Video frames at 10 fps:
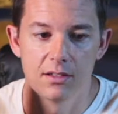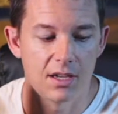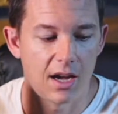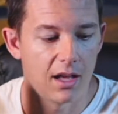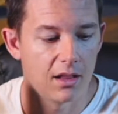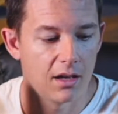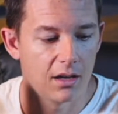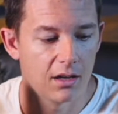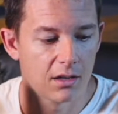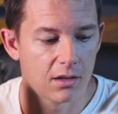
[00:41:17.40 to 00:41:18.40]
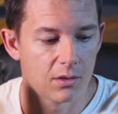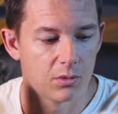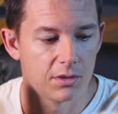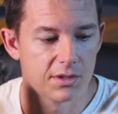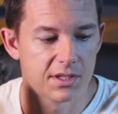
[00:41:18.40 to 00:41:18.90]
dialogue
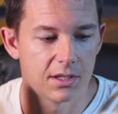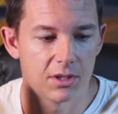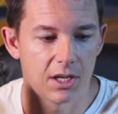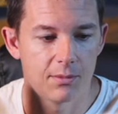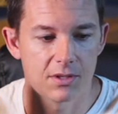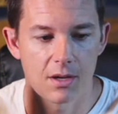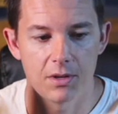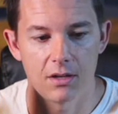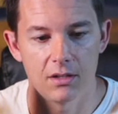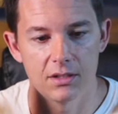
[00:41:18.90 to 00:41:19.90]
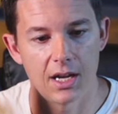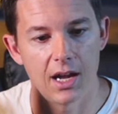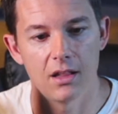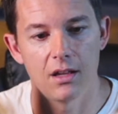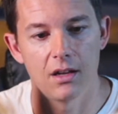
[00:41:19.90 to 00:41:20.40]
will sometimes not be called
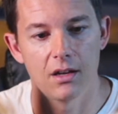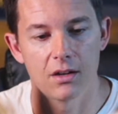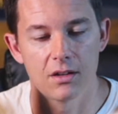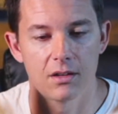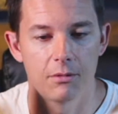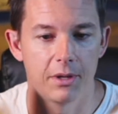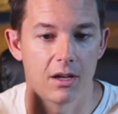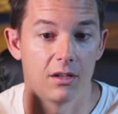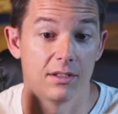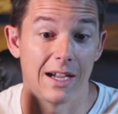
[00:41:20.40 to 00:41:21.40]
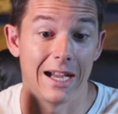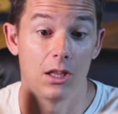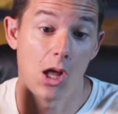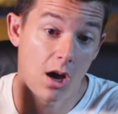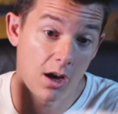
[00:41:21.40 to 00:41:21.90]
dialogue, or it'll be called
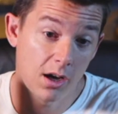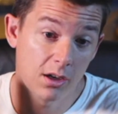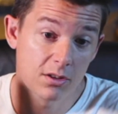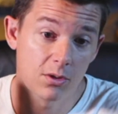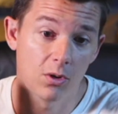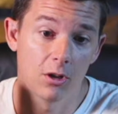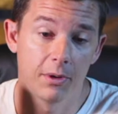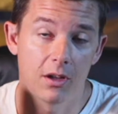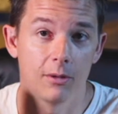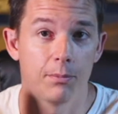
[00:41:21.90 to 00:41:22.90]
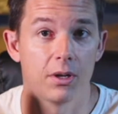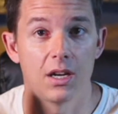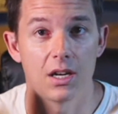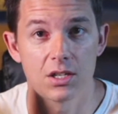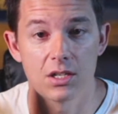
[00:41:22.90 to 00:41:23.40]
dialogues, or it'll be called
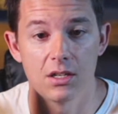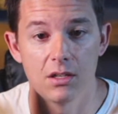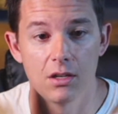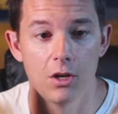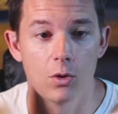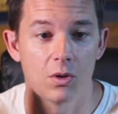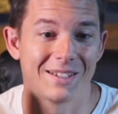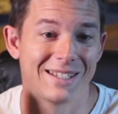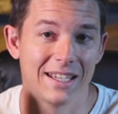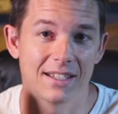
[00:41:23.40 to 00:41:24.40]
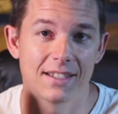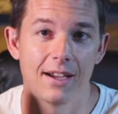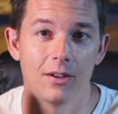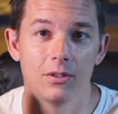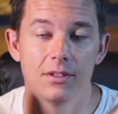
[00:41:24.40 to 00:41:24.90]
production or sync
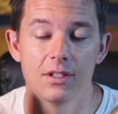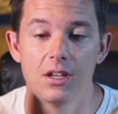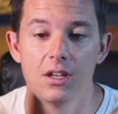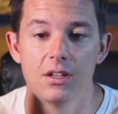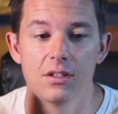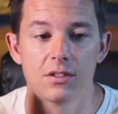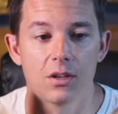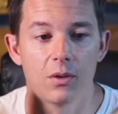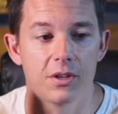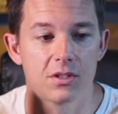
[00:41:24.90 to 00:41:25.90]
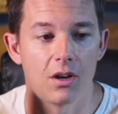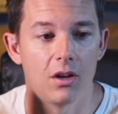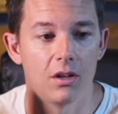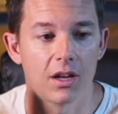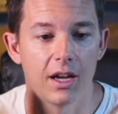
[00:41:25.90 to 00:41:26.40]
sound. So there's
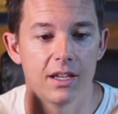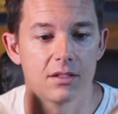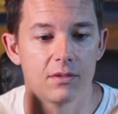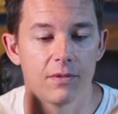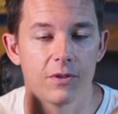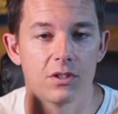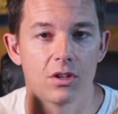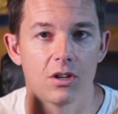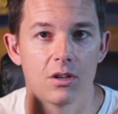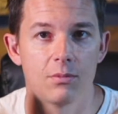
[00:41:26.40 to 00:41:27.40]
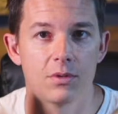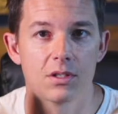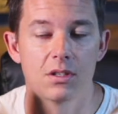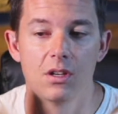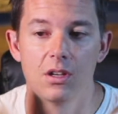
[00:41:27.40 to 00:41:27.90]
all kinds of different
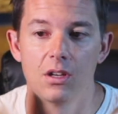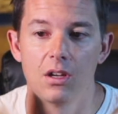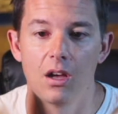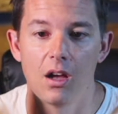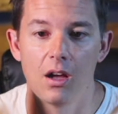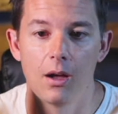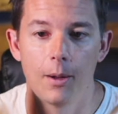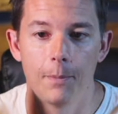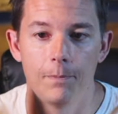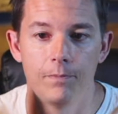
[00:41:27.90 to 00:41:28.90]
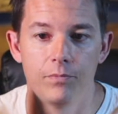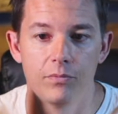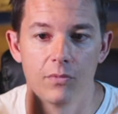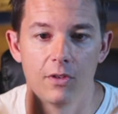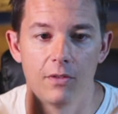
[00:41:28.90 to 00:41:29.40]
terms for
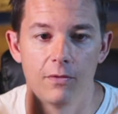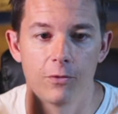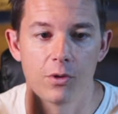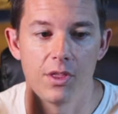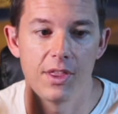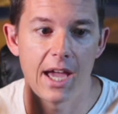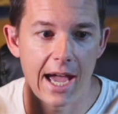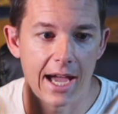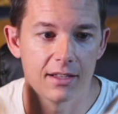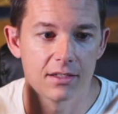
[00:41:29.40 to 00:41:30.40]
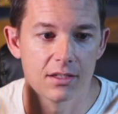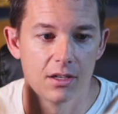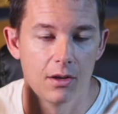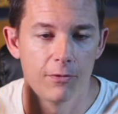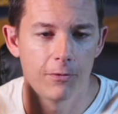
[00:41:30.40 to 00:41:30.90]
that.
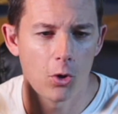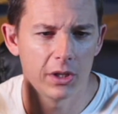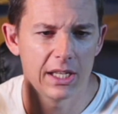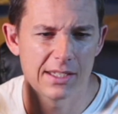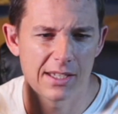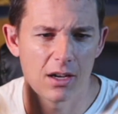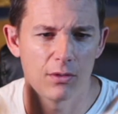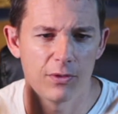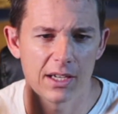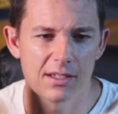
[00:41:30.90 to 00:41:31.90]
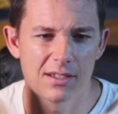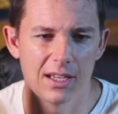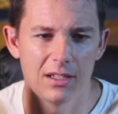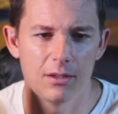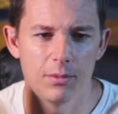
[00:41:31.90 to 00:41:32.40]
Foley and sound effects
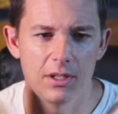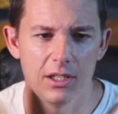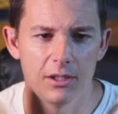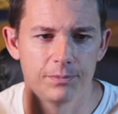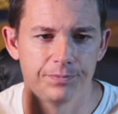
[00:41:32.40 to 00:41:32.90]
tend to be